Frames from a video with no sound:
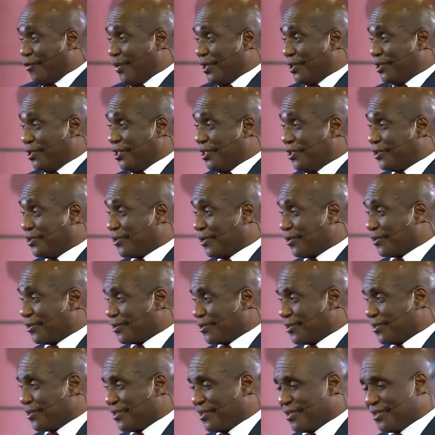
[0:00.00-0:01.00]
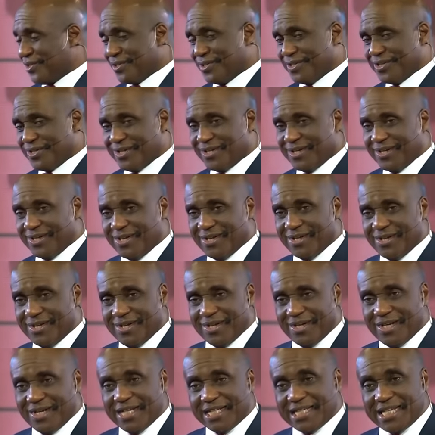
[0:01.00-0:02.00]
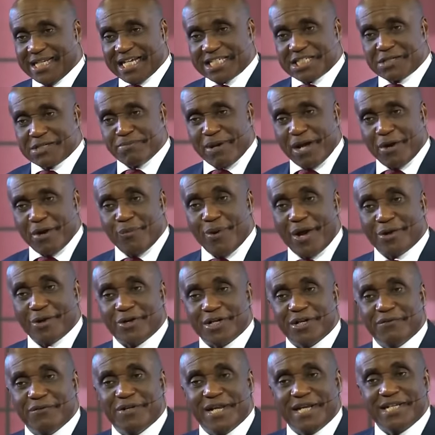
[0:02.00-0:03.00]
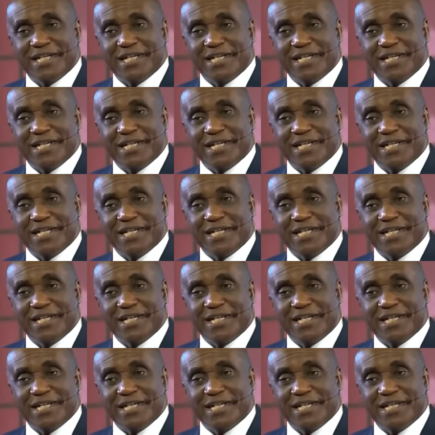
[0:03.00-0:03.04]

with Jesus. These men were not even